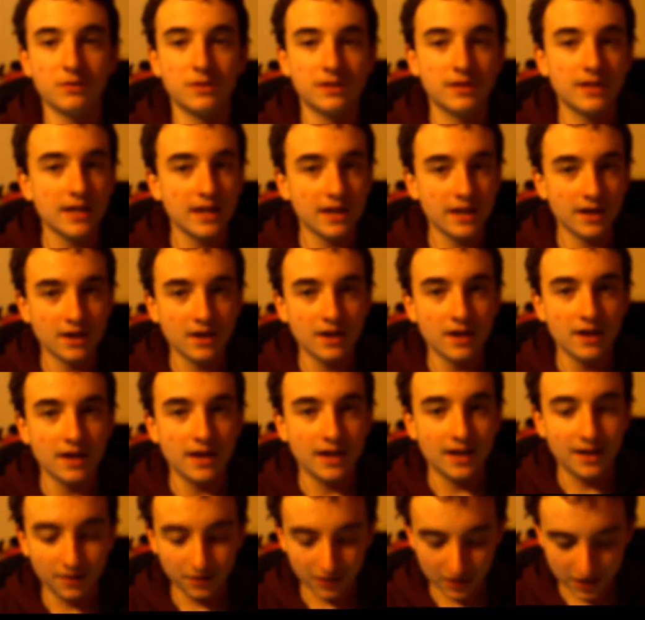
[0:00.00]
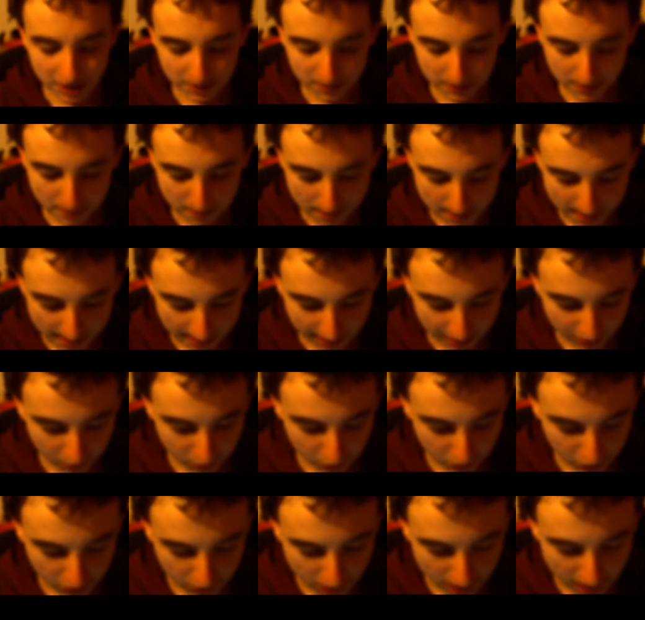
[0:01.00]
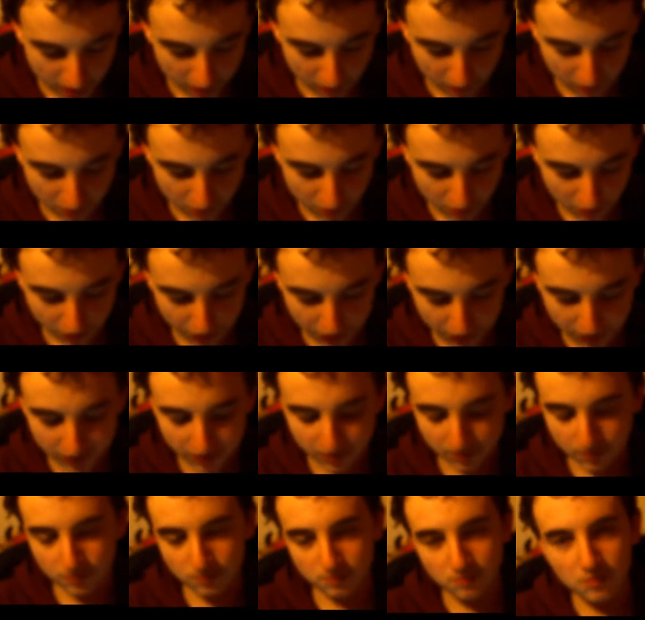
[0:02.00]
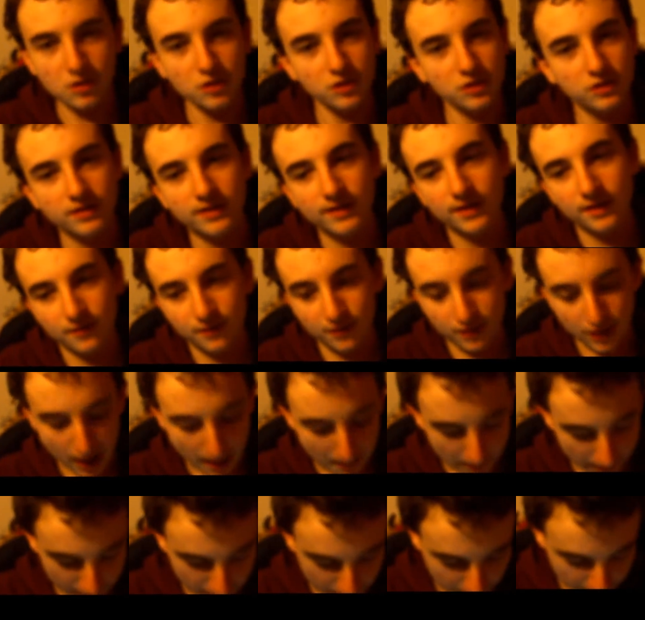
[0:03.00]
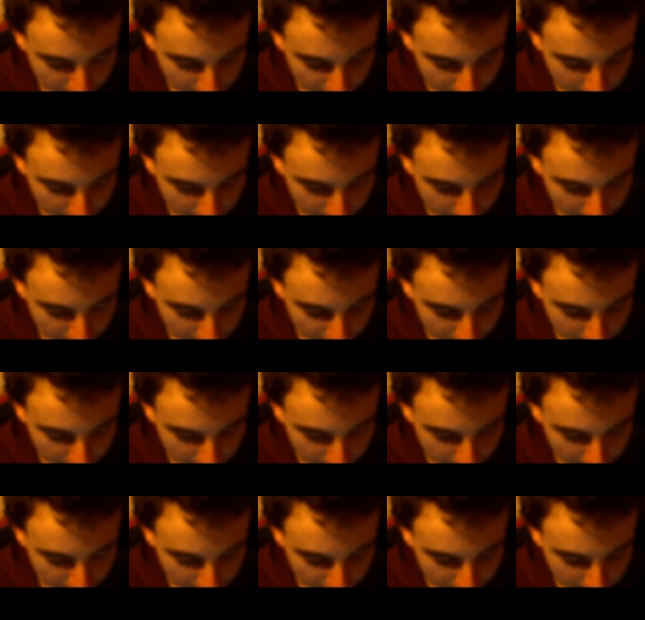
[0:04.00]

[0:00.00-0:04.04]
was there. And Elizabeth Banks was great in the role. She was mostly there for comic